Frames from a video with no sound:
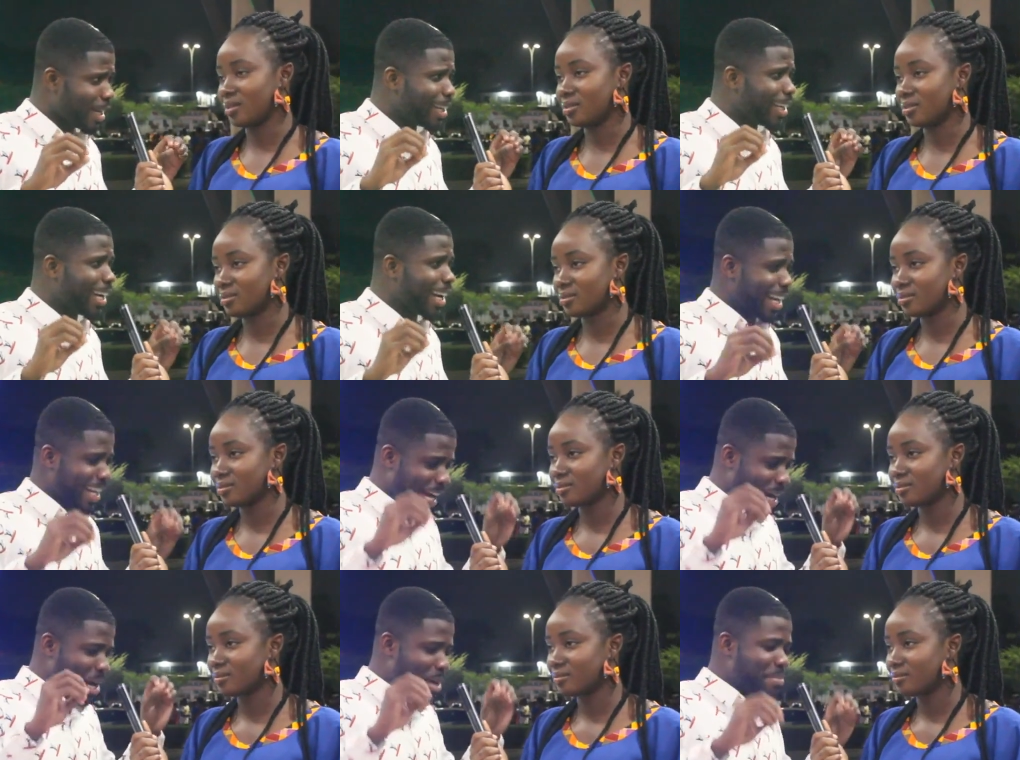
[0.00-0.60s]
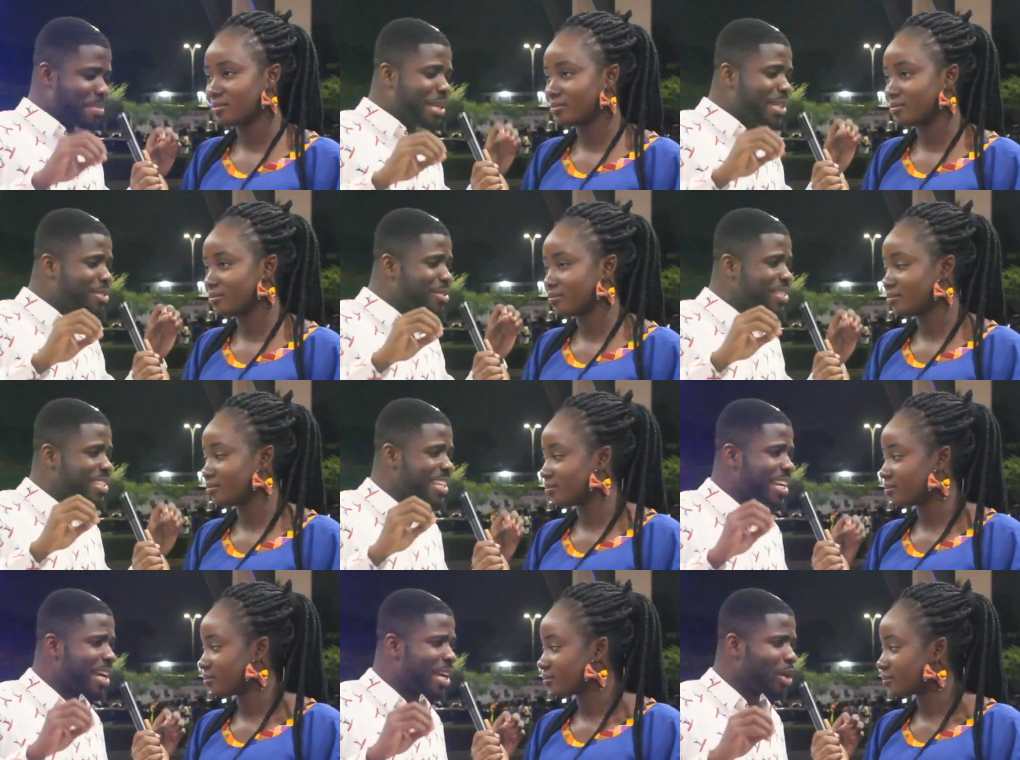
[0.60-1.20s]
Speaker 1: Like I mean
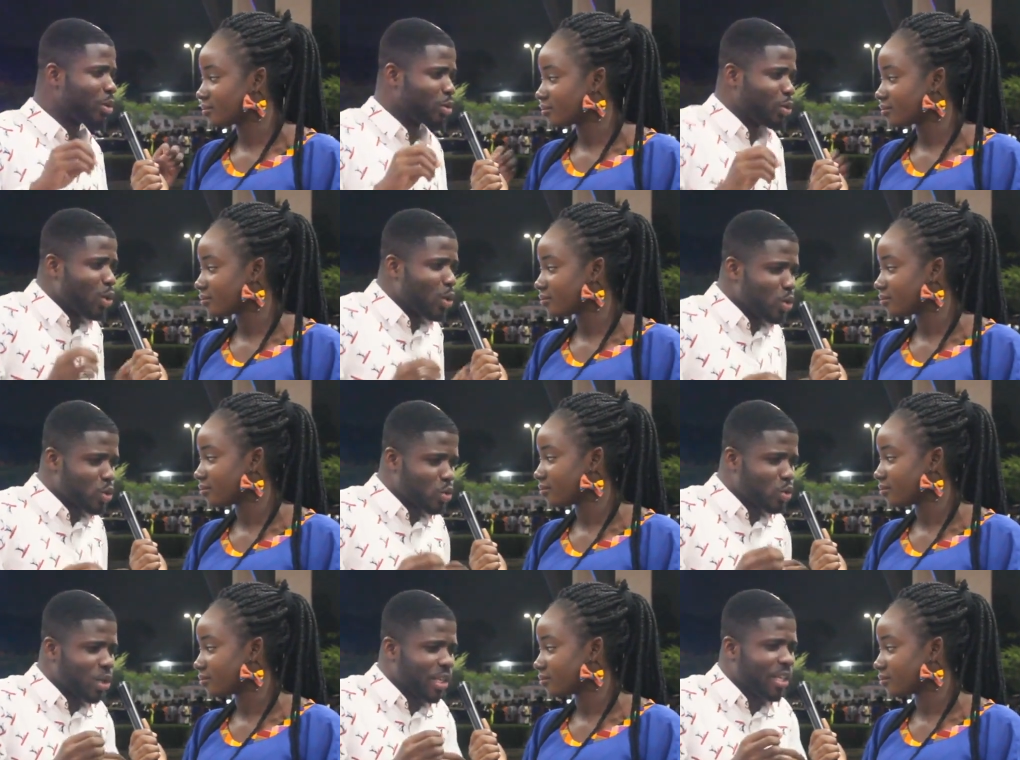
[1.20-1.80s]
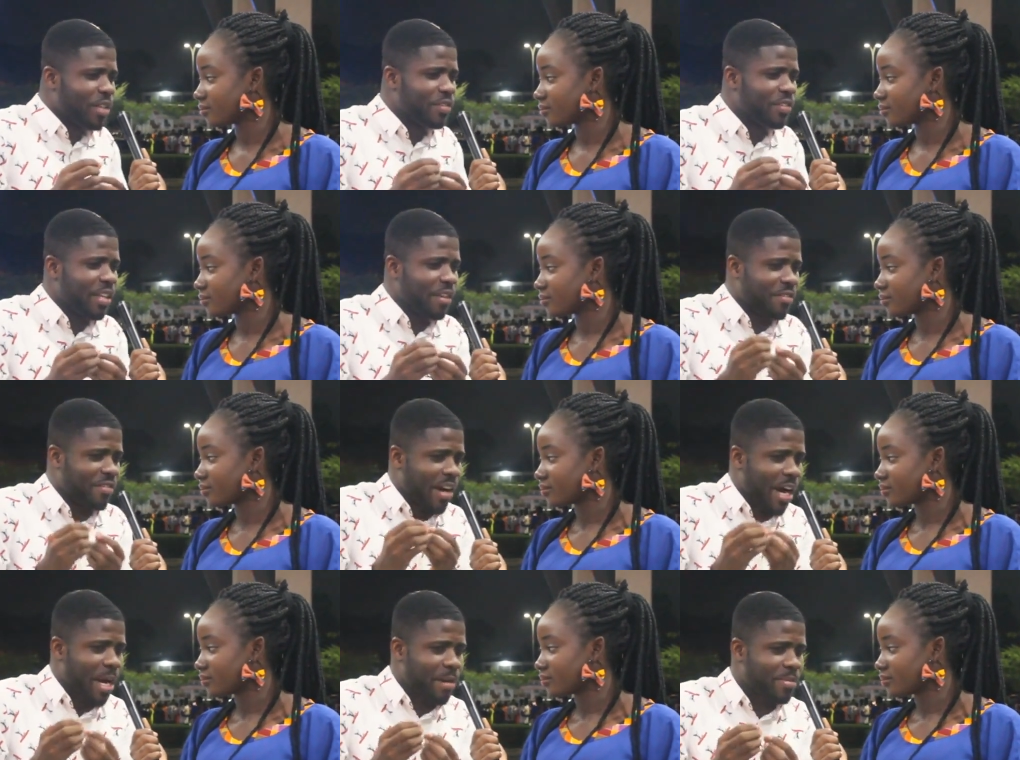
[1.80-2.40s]
to say, those who give
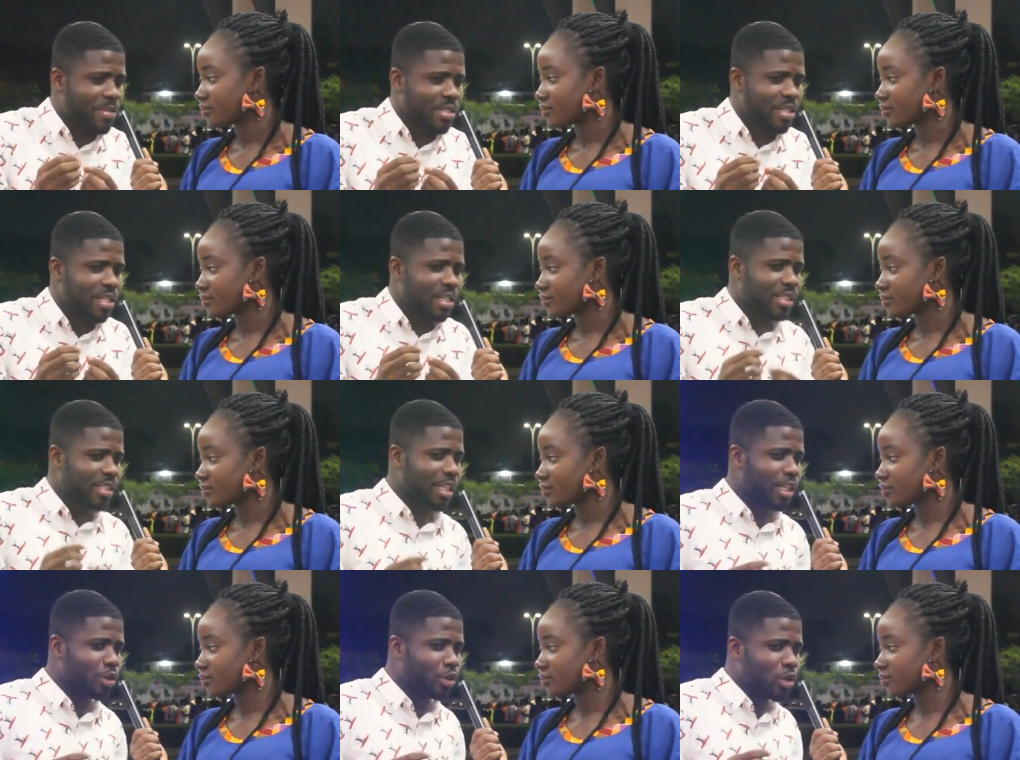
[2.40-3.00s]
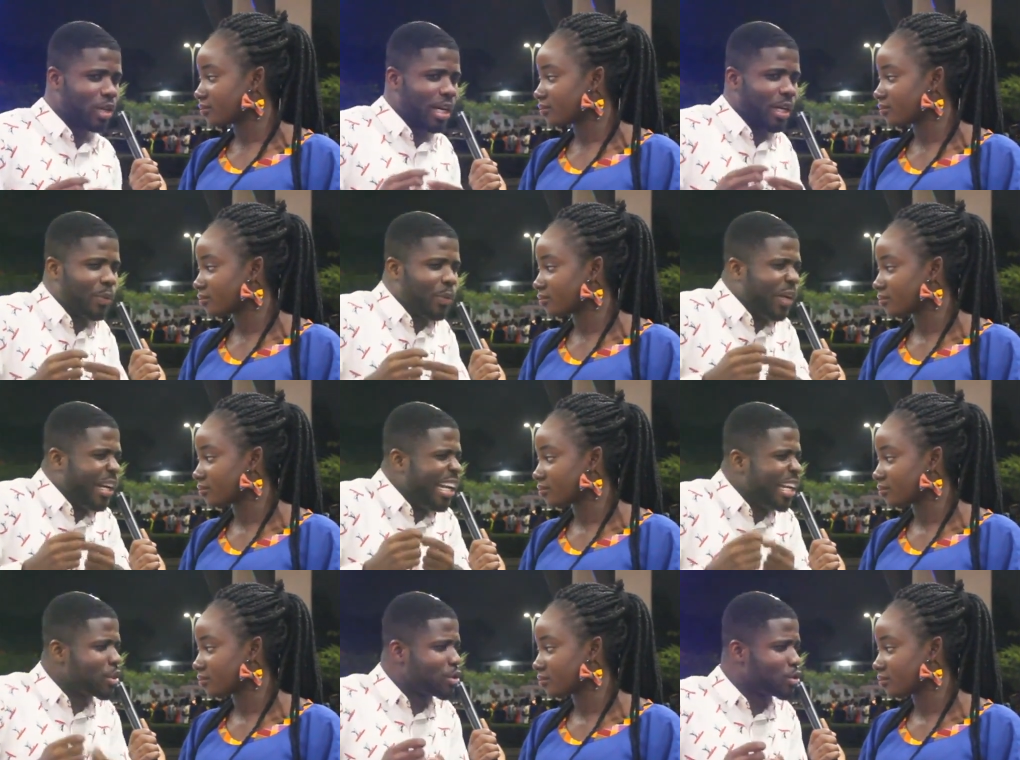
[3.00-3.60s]
the vibes that you can
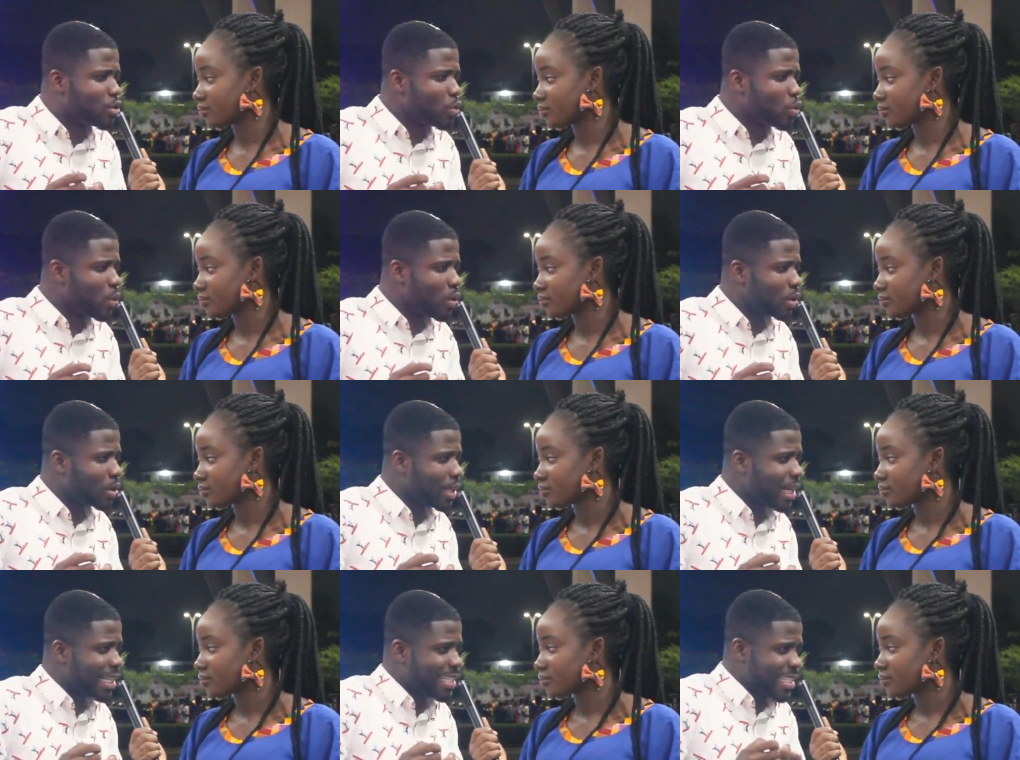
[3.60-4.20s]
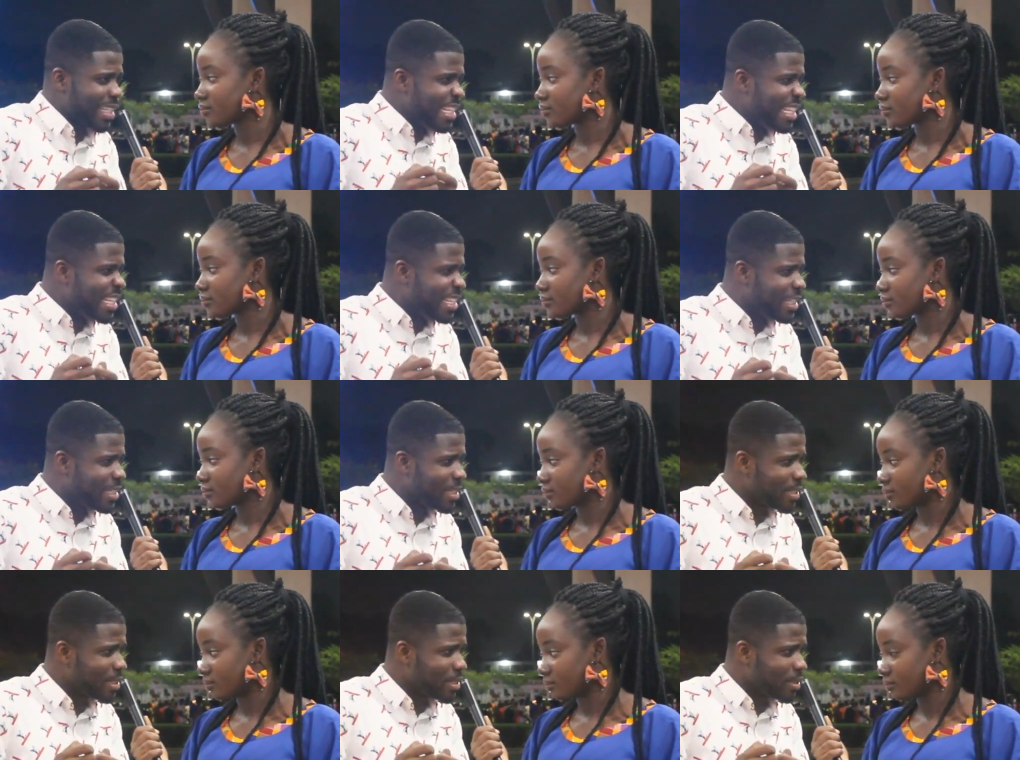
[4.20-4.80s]
relate to at
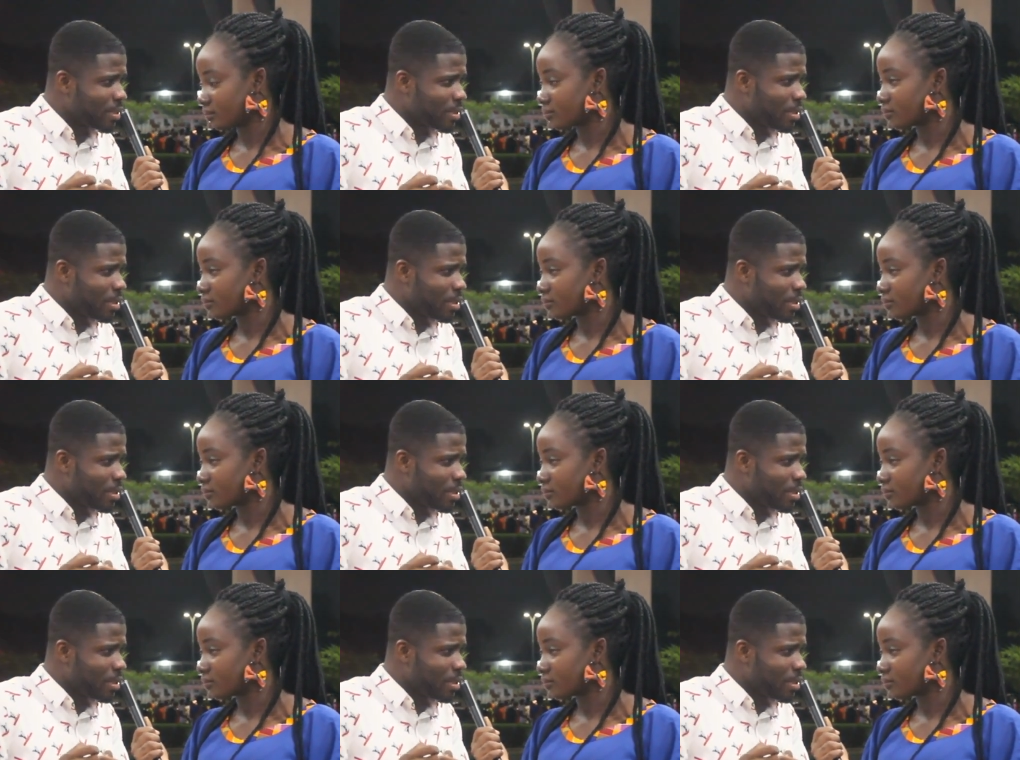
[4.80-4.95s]
ease.